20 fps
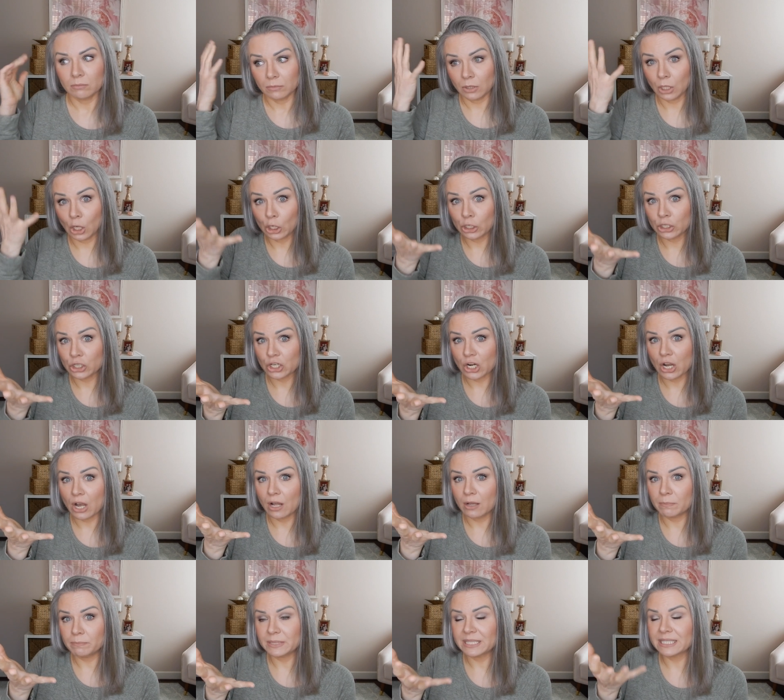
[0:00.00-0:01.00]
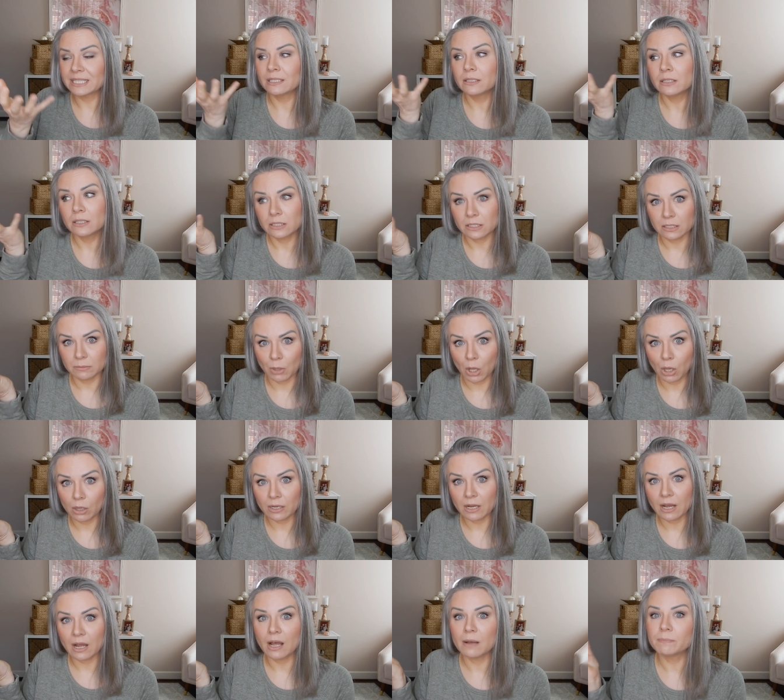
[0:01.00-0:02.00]
large cups, small
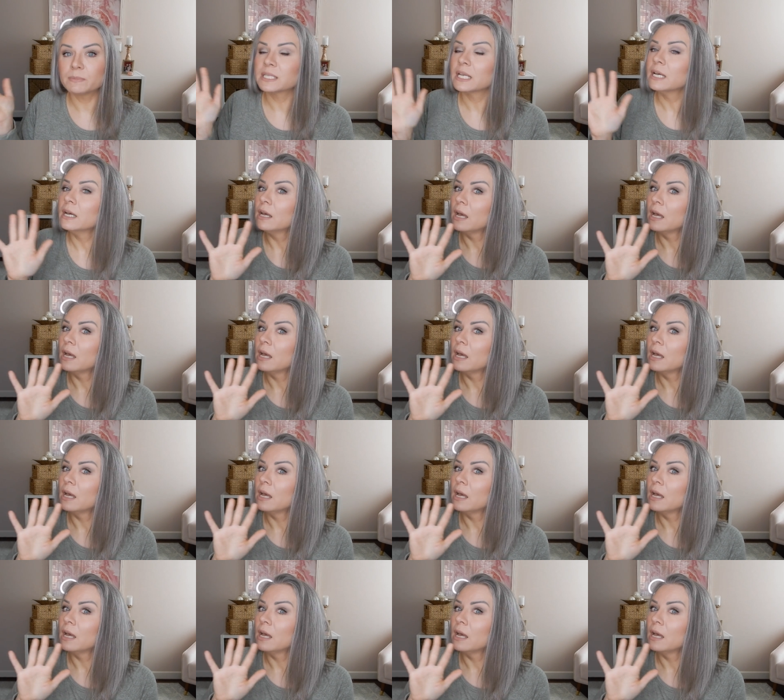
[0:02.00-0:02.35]
cups.